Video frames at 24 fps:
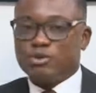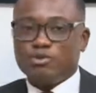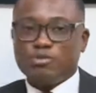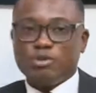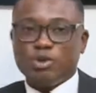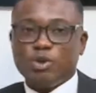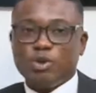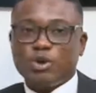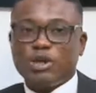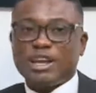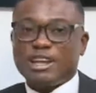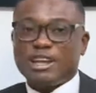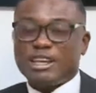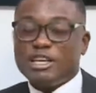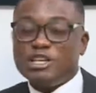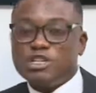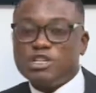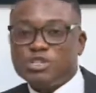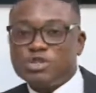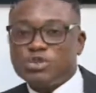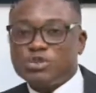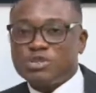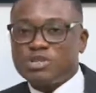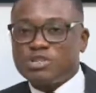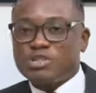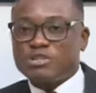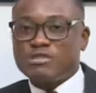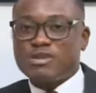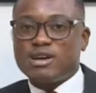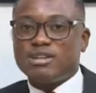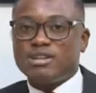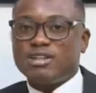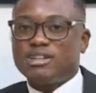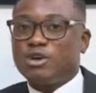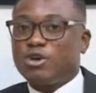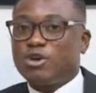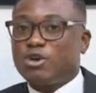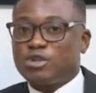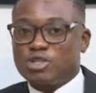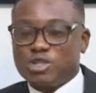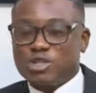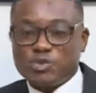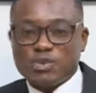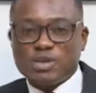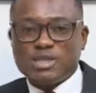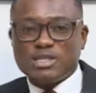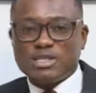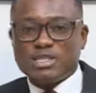we'll be looking at issues surrounding the
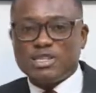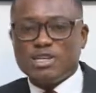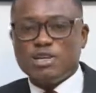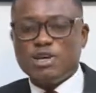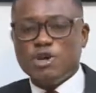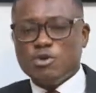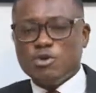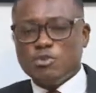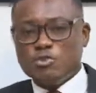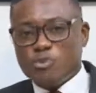constituency.